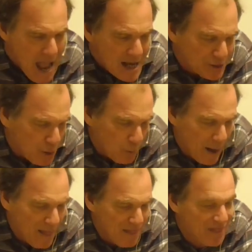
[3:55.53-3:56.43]
So
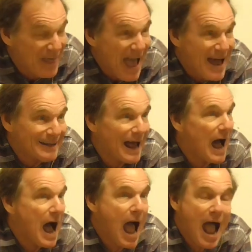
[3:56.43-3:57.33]
that
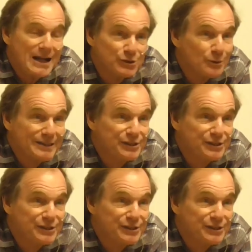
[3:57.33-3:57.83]
actually